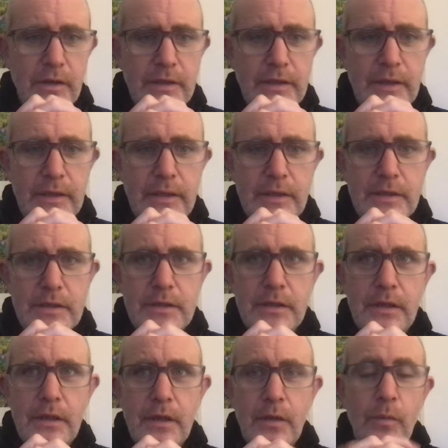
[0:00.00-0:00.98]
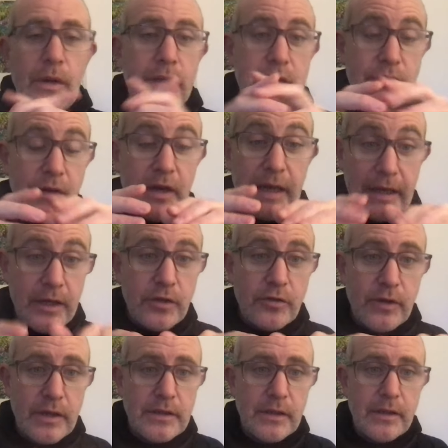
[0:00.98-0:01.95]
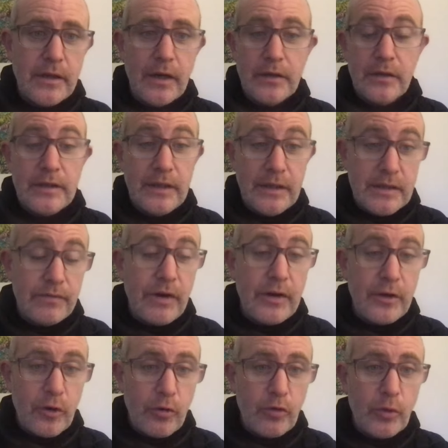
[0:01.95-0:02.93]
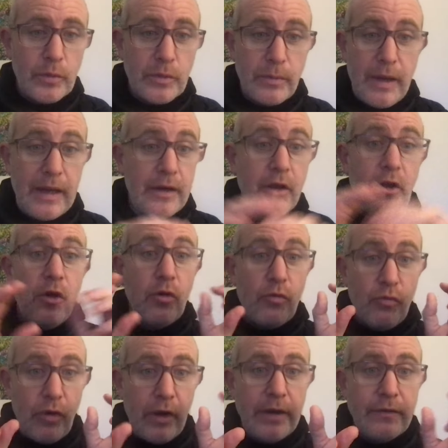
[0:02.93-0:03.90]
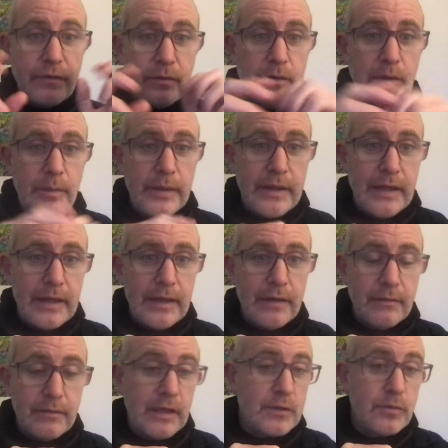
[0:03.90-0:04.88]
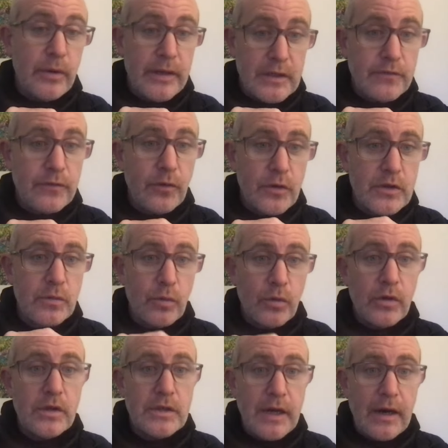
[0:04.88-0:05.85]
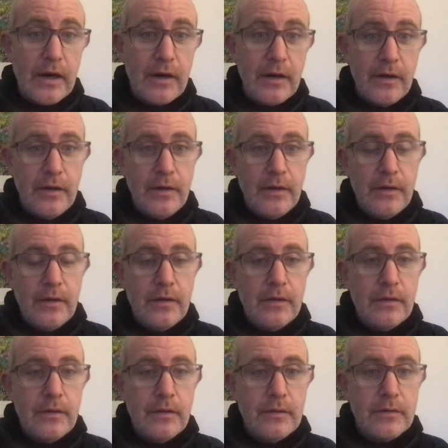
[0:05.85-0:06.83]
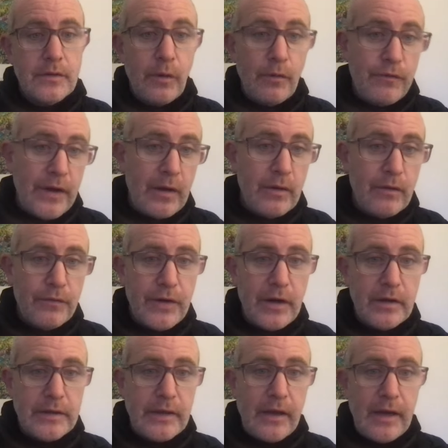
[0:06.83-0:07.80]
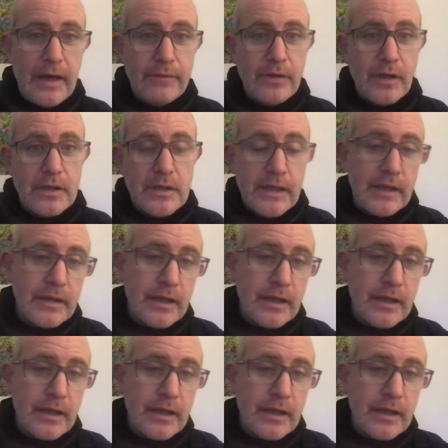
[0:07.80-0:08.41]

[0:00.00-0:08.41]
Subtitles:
I think he's a very interesting character. I think he's a very corrupt man right from the beginning. That's why his first words are, "So foul and fair a day I have not seen."